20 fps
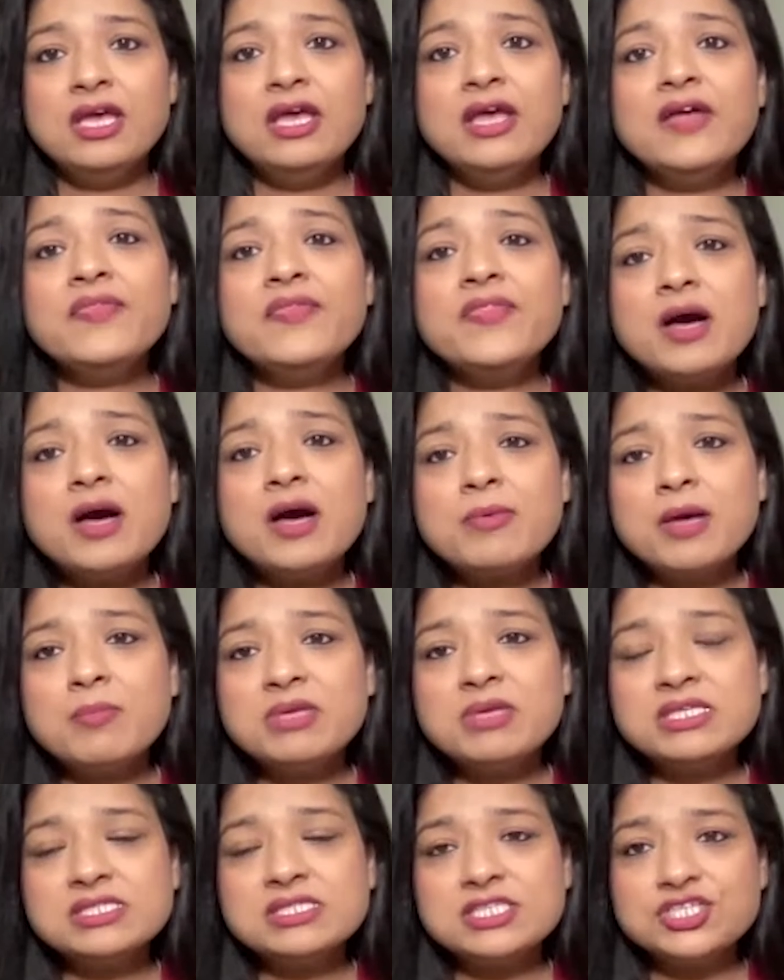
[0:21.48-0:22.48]
In the
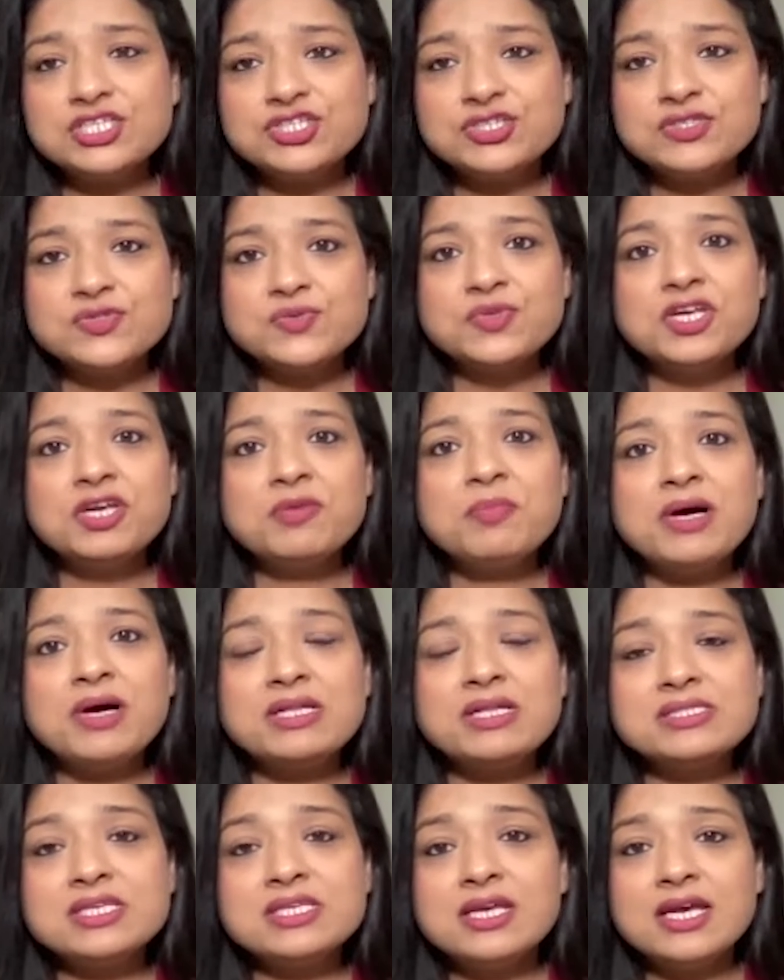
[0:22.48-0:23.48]
upcoming session, Sudhir
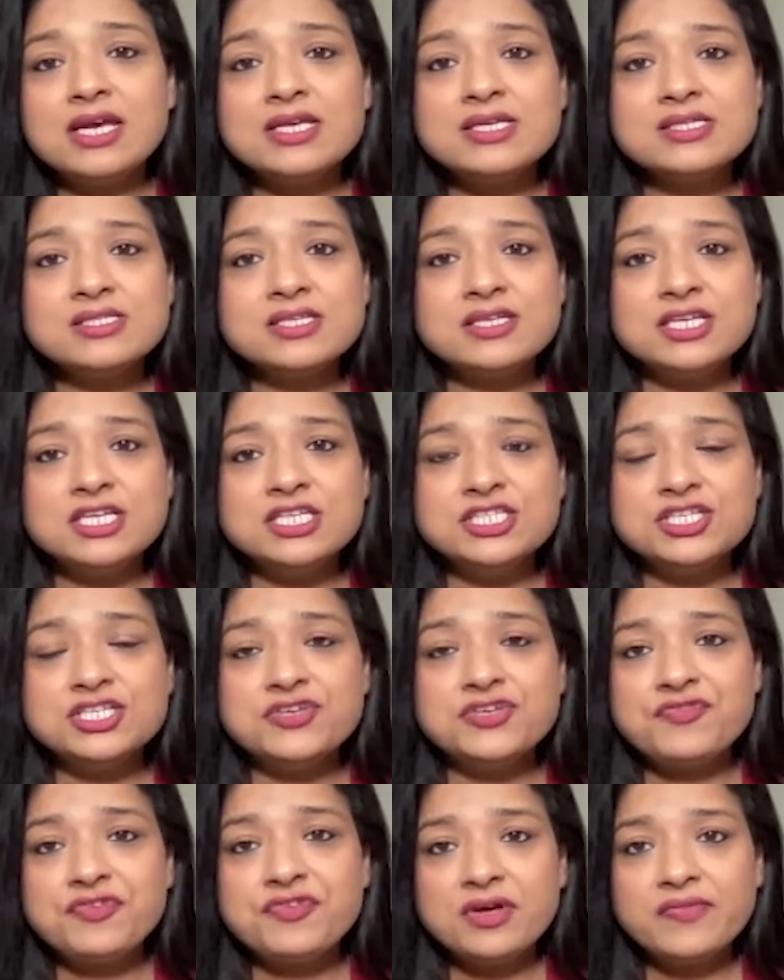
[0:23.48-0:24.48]
Pal Singh, editor
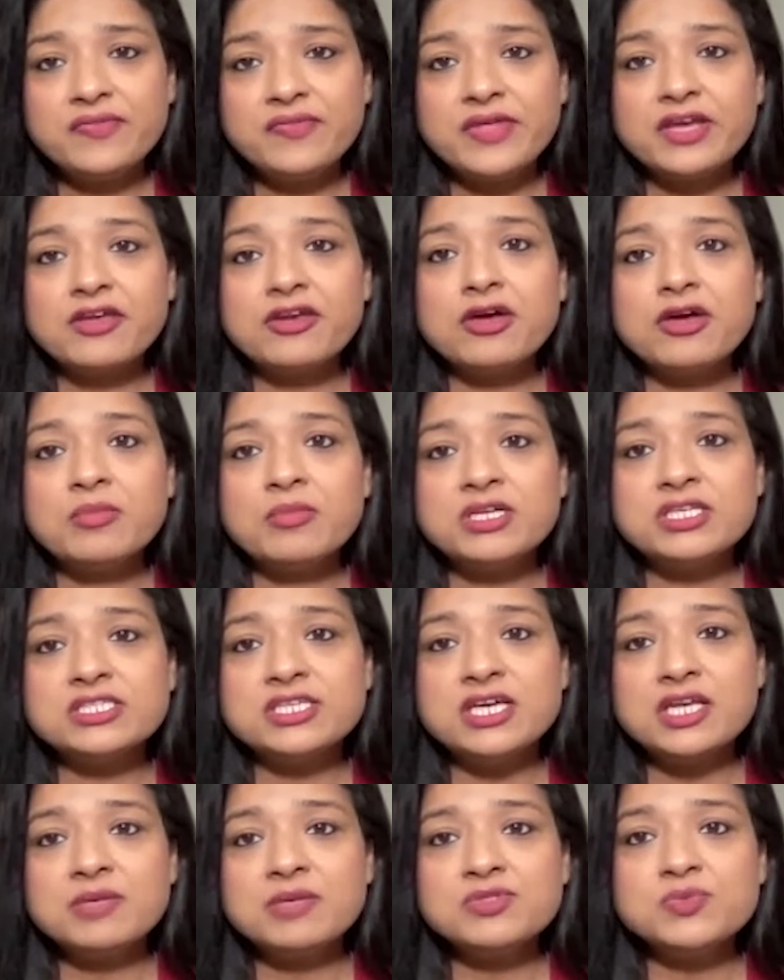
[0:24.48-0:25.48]
ETINFRA, The Economic
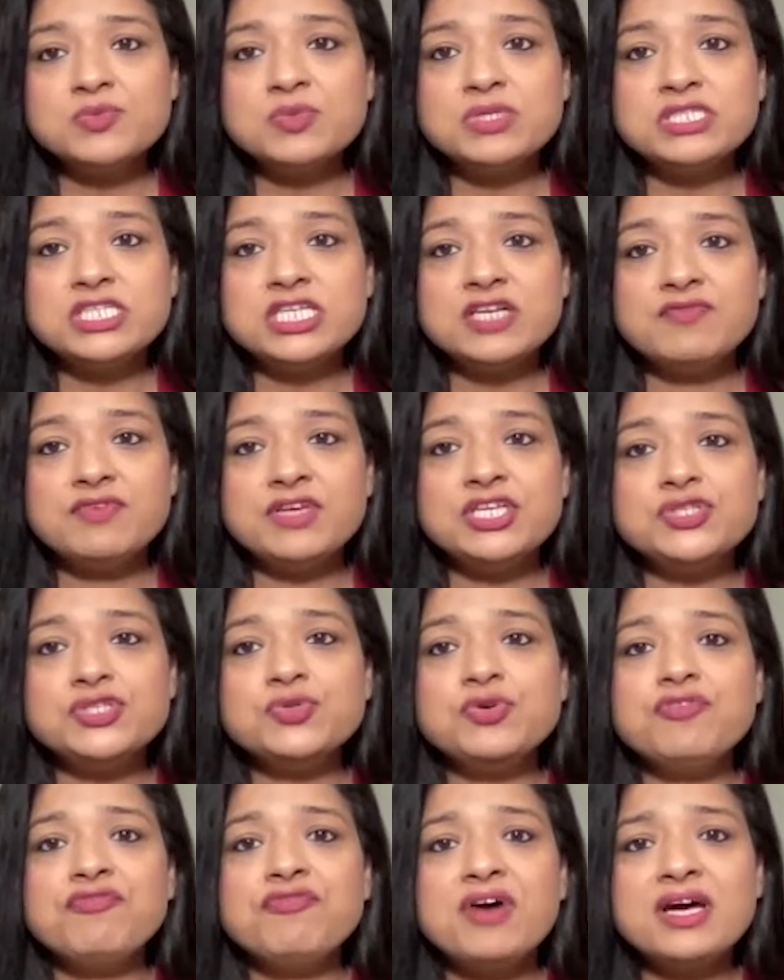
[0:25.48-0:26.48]
Times, will delve into
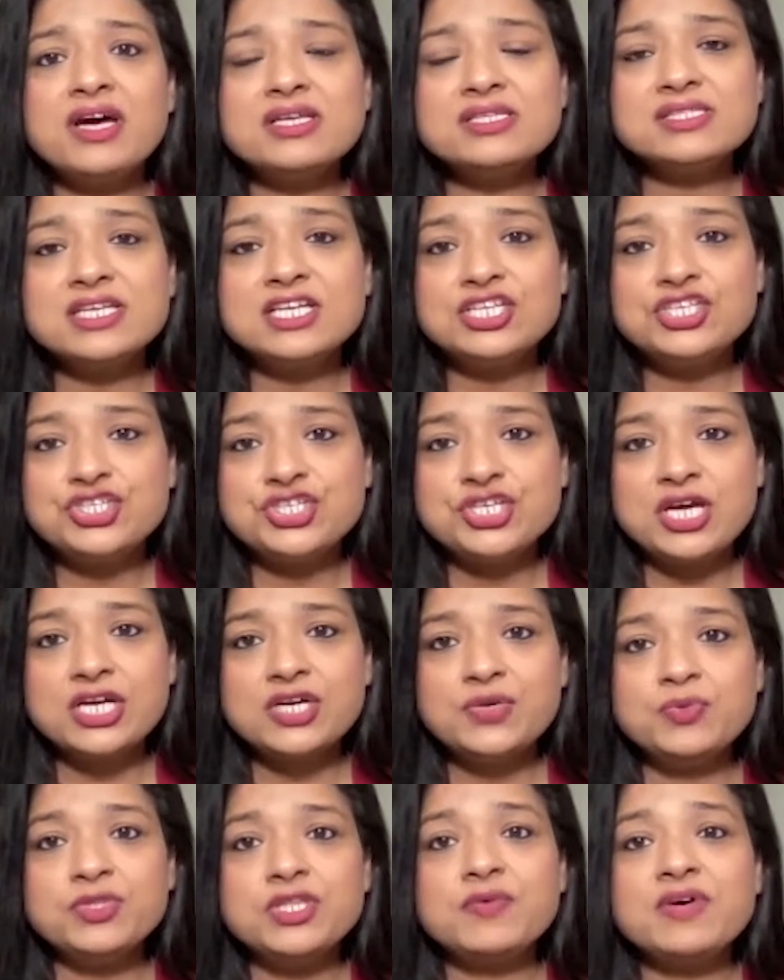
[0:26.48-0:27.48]
a fireside
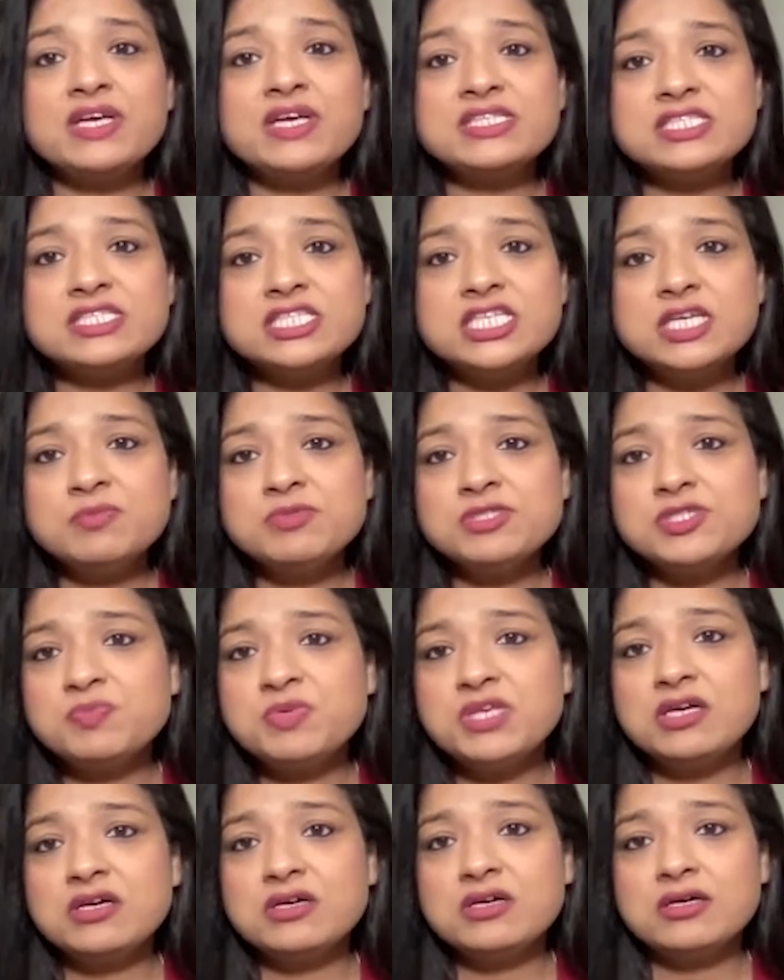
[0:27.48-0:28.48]
chat with our esteemed
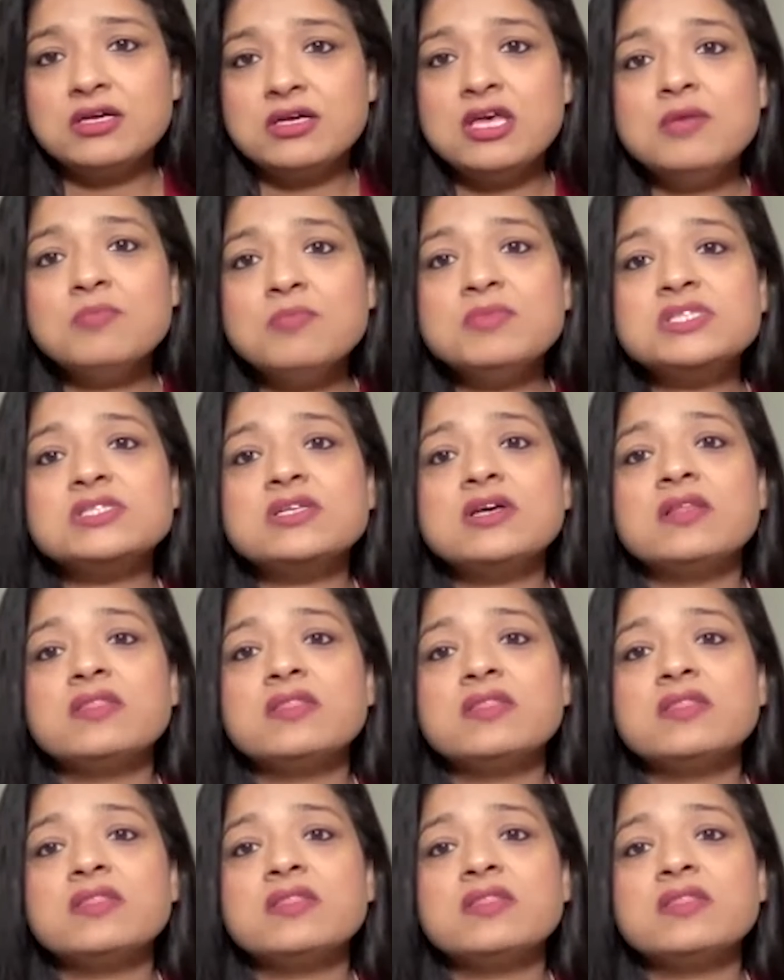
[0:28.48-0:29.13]
speaker, Mr.